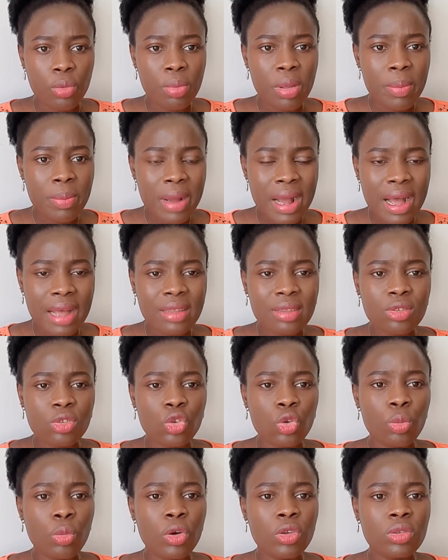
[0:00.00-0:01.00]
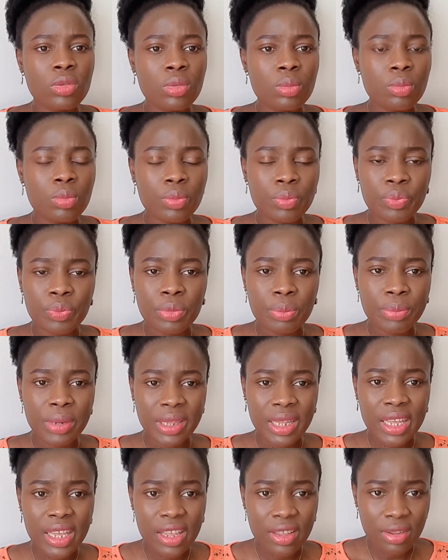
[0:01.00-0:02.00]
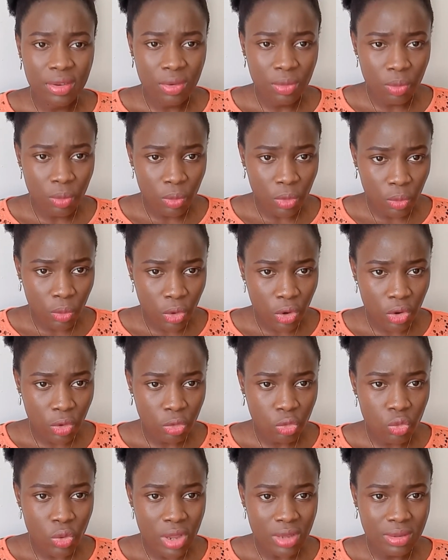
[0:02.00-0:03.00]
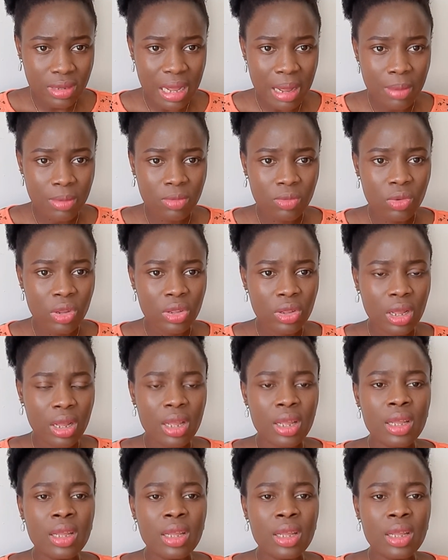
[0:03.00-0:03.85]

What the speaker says: papers, you must partake in one or two exams. So you can,